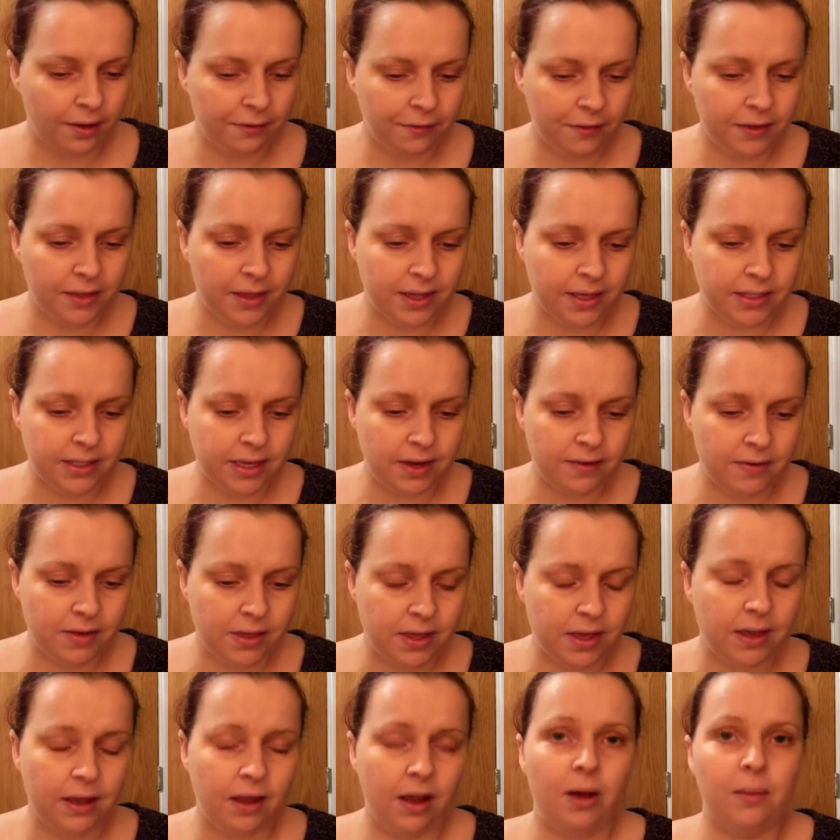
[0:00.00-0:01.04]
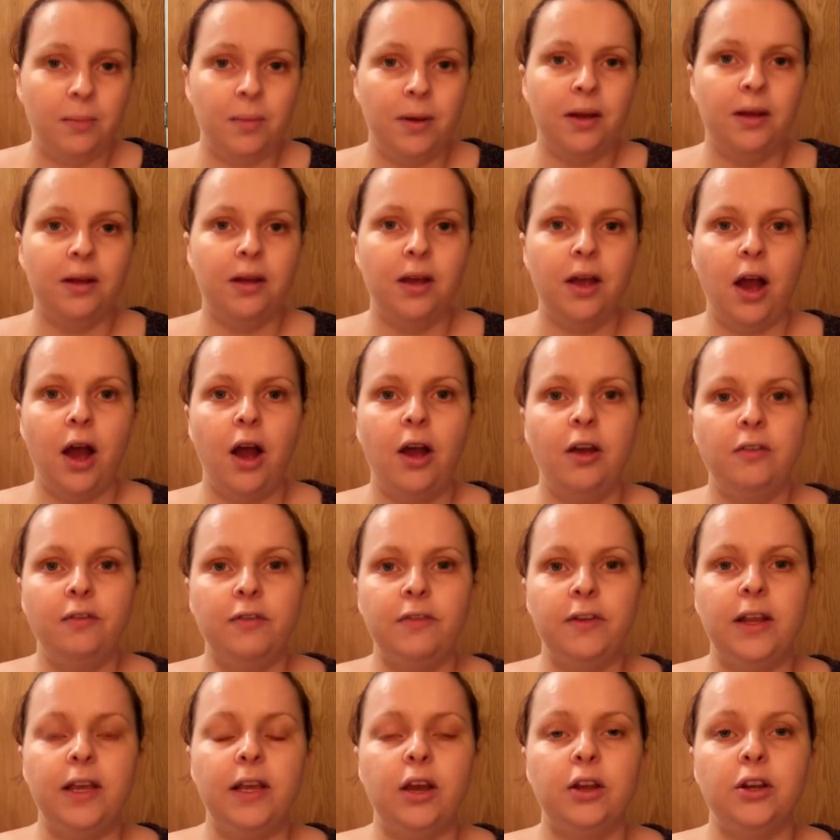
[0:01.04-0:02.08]
think that's everything. I'm
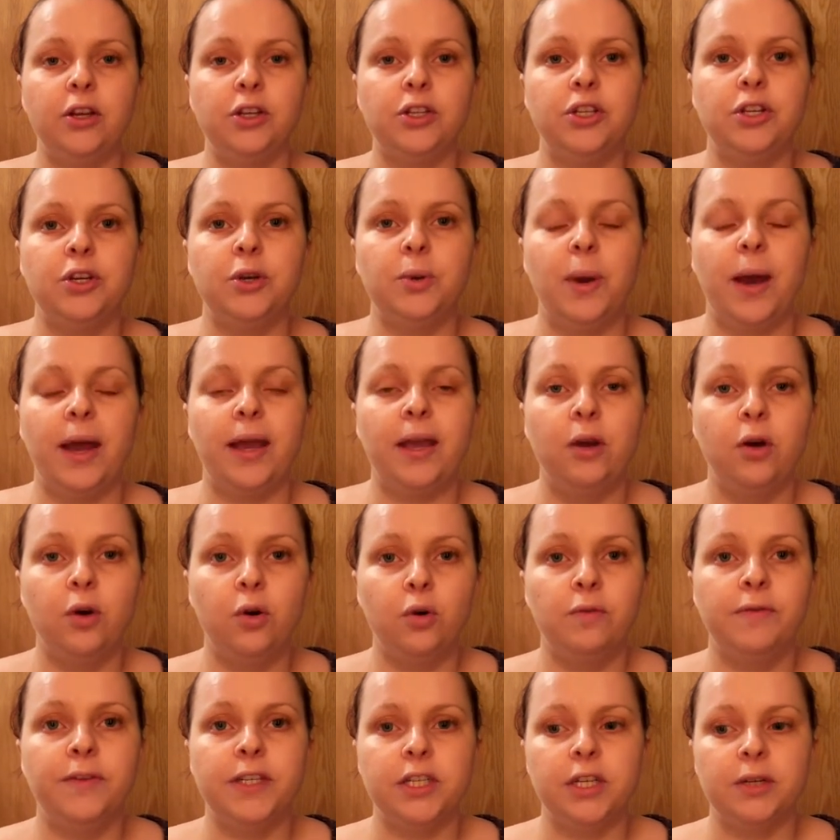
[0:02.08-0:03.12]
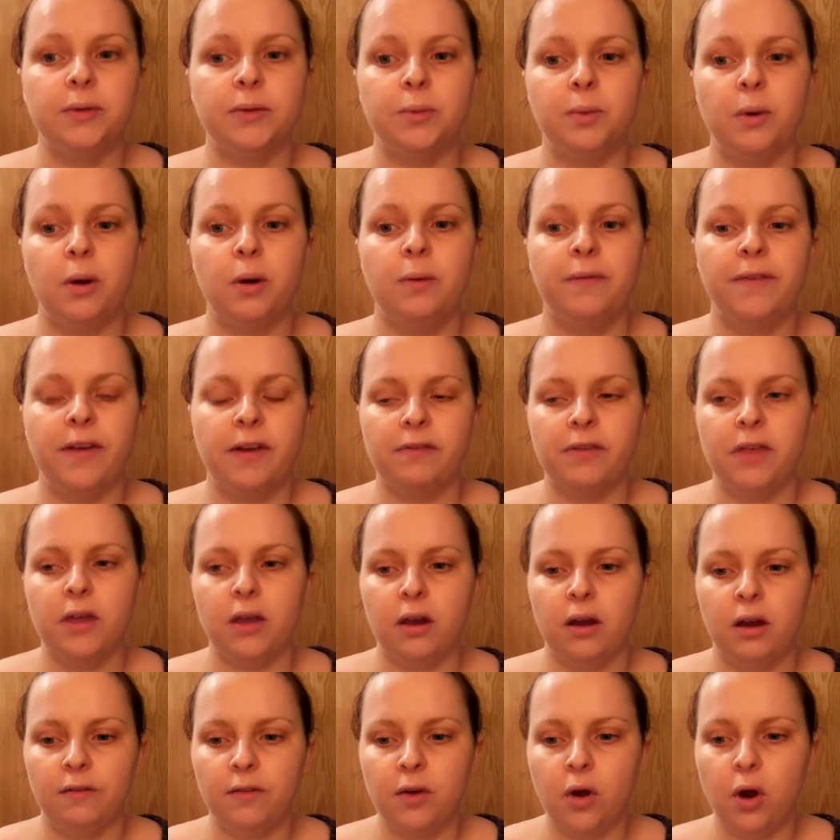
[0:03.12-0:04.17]
hopefully going to do a haul video as well of
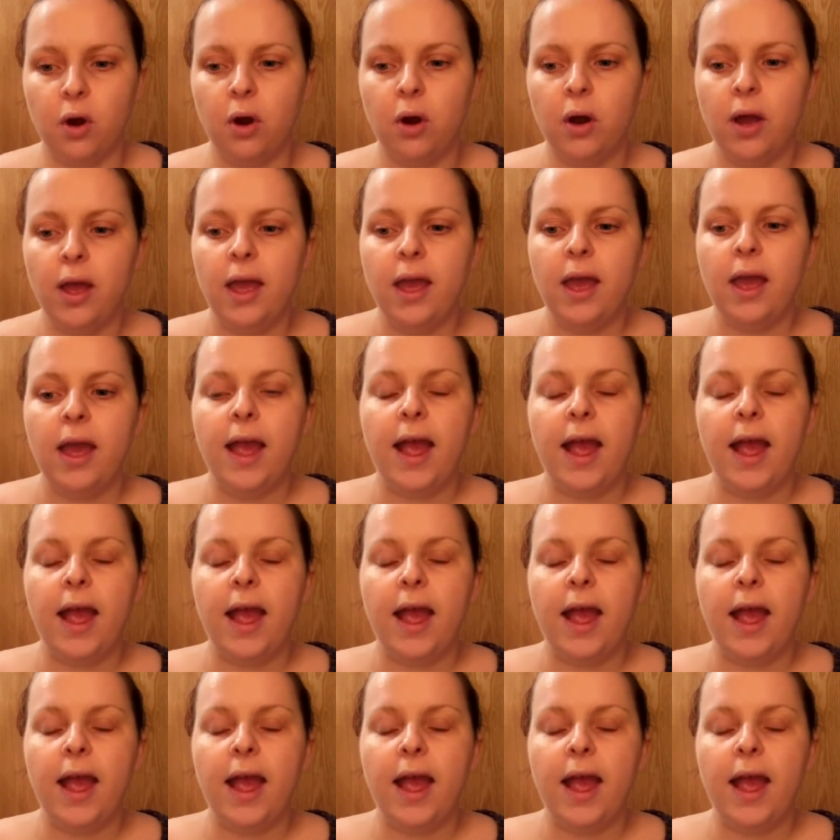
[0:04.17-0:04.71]
everything I've got.